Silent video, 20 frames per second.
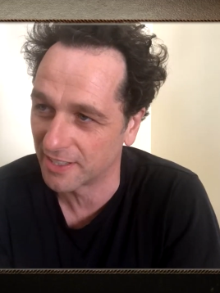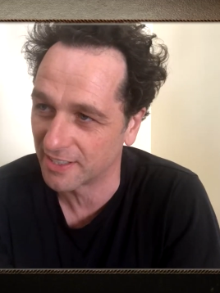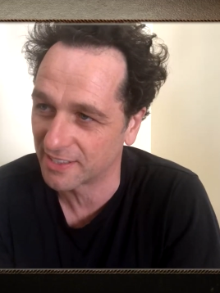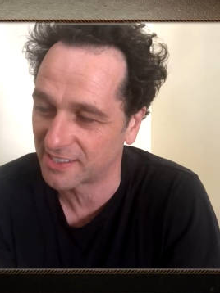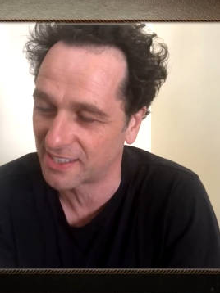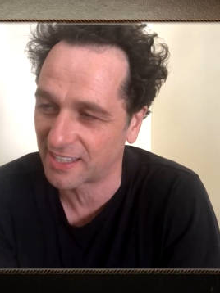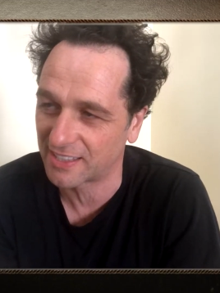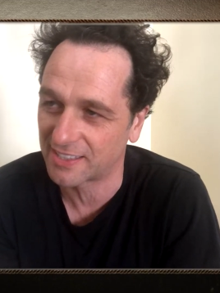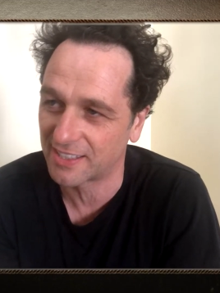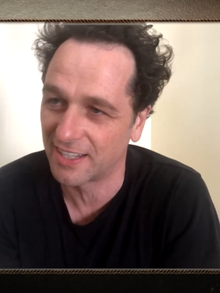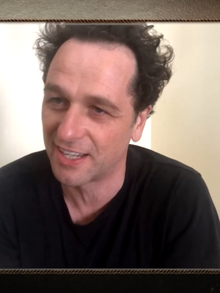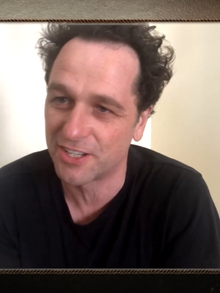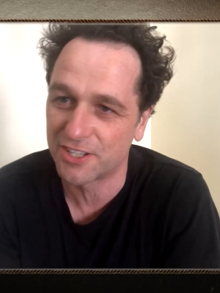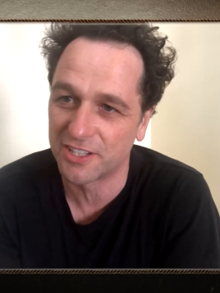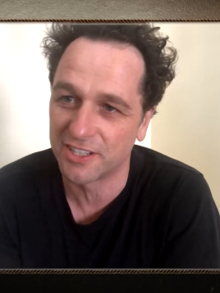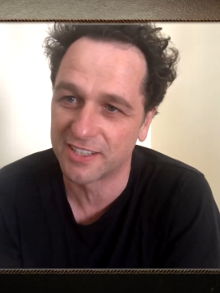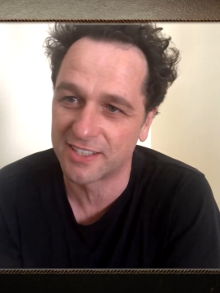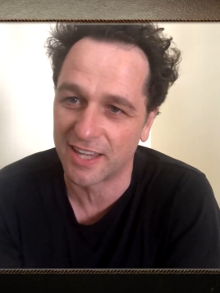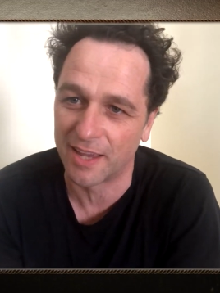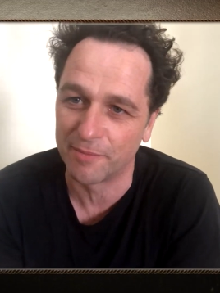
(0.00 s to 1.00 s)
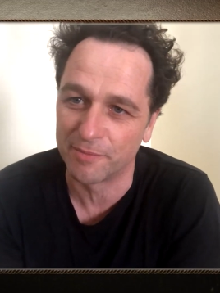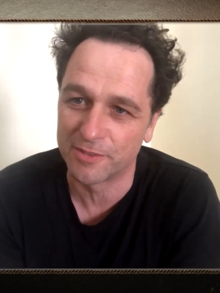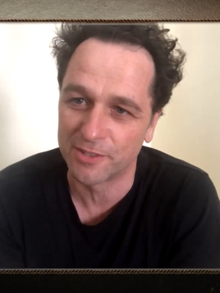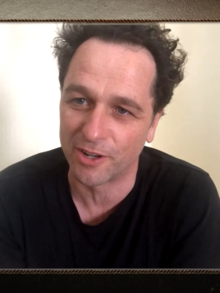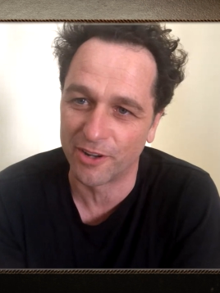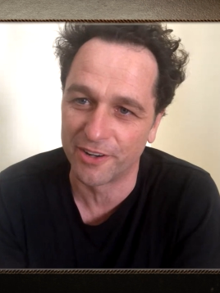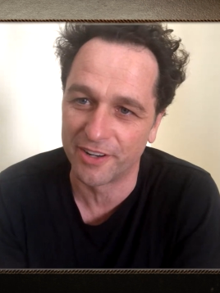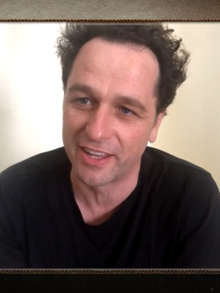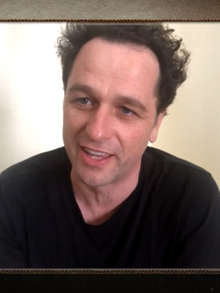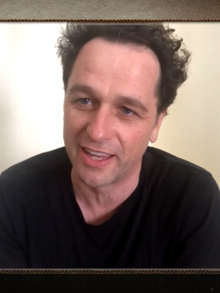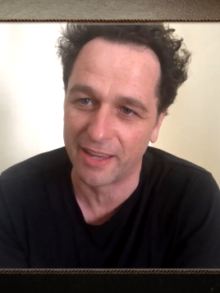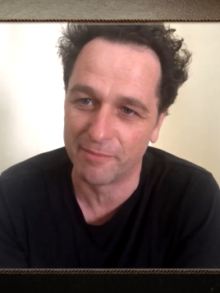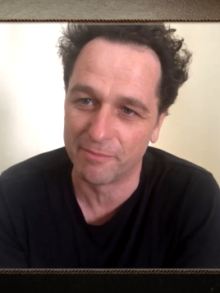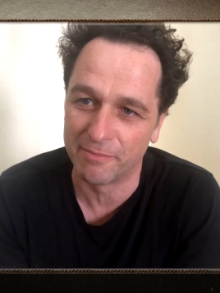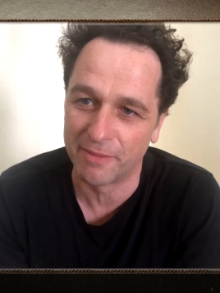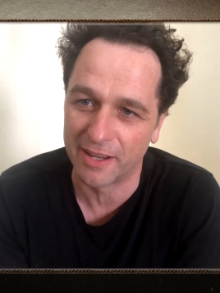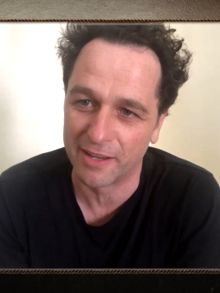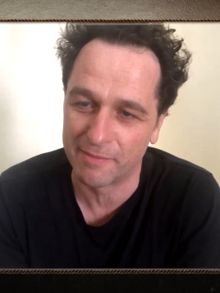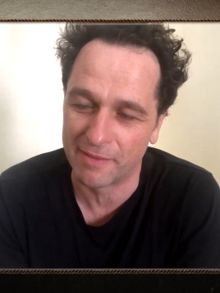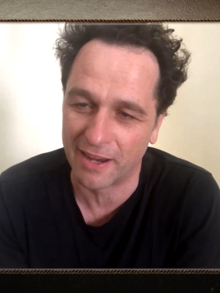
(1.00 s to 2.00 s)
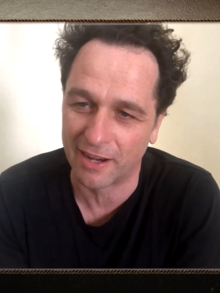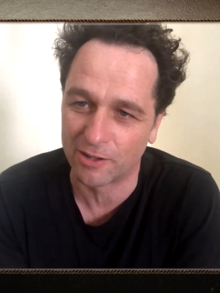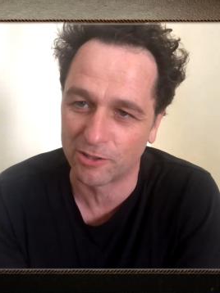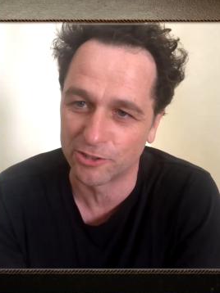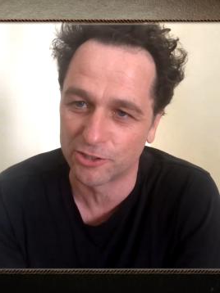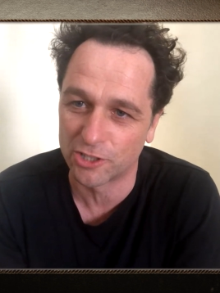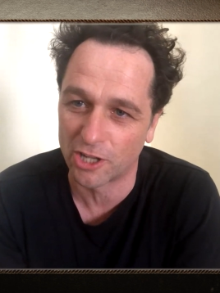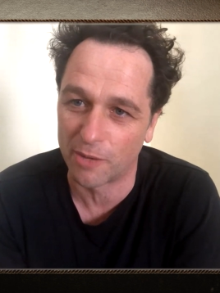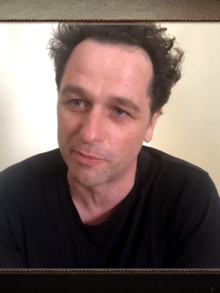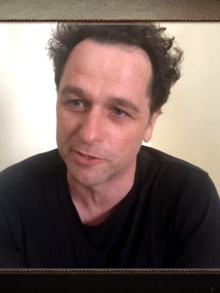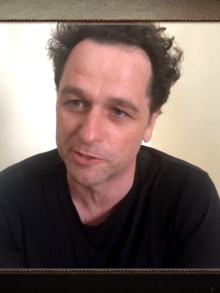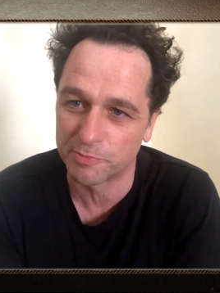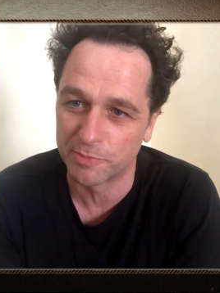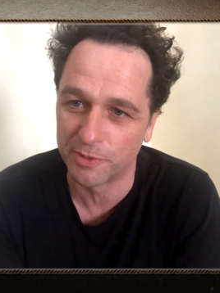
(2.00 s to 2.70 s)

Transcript: an assassination attempt on him by a man called Thomas